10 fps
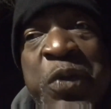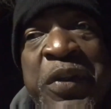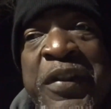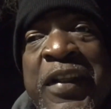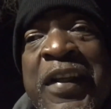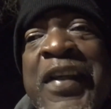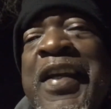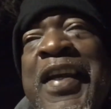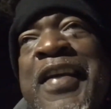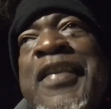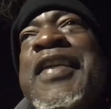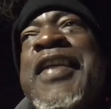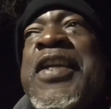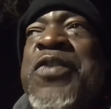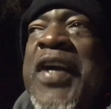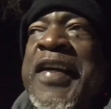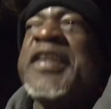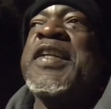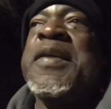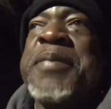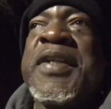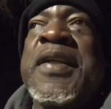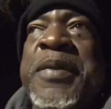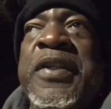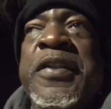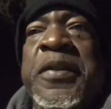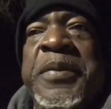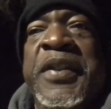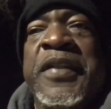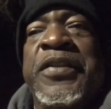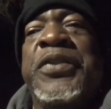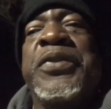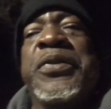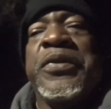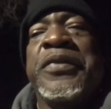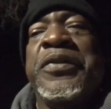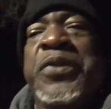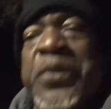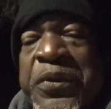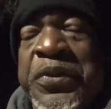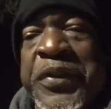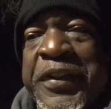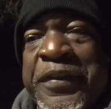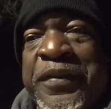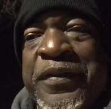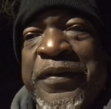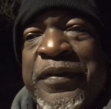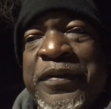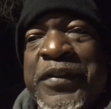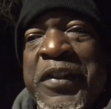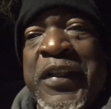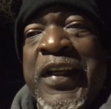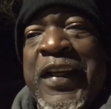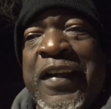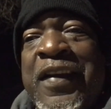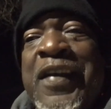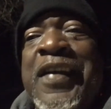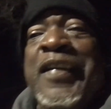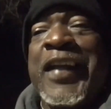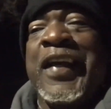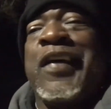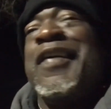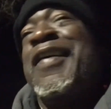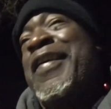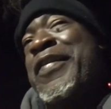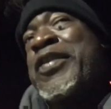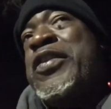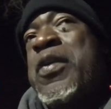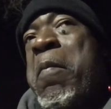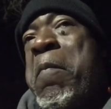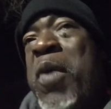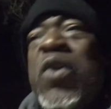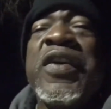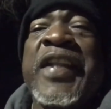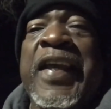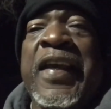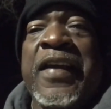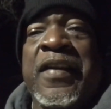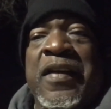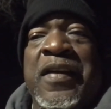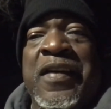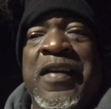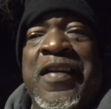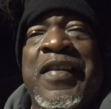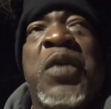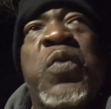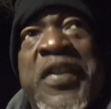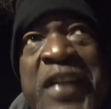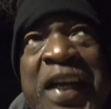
trillion, and then they try to up it up a little bit to $2 trillion. Okay, now the bulk of that was